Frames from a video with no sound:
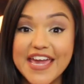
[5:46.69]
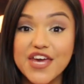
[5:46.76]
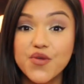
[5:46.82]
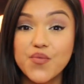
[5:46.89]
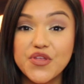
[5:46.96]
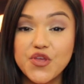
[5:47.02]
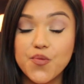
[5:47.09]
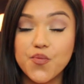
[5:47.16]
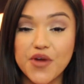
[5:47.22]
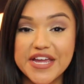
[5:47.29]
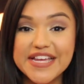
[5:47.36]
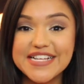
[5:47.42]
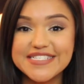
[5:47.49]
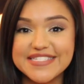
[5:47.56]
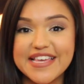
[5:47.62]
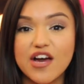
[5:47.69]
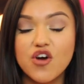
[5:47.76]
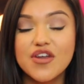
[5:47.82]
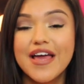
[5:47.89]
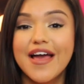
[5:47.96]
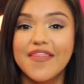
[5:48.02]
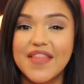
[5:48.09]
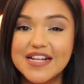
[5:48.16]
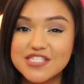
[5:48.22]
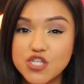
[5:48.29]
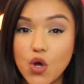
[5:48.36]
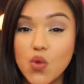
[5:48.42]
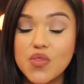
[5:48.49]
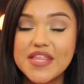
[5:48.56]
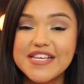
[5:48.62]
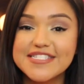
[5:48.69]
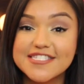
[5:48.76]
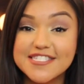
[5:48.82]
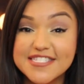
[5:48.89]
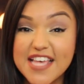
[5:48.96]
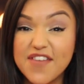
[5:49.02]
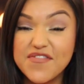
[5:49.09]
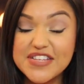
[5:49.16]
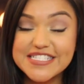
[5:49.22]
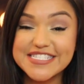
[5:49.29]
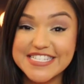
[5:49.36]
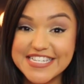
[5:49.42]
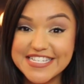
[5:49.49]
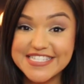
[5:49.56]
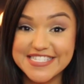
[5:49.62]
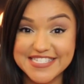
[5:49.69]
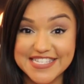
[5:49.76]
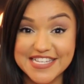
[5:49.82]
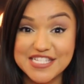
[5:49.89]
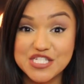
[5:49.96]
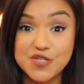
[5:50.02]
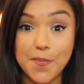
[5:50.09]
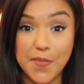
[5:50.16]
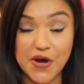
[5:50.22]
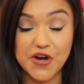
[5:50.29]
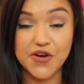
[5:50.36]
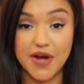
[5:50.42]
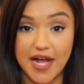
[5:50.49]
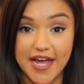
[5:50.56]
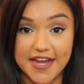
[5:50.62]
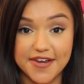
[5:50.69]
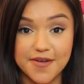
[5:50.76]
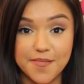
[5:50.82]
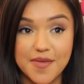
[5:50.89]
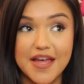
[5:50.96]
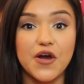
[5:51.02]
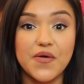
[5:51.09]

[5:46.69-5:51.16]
And when you break it down, that's only 17 cents per item.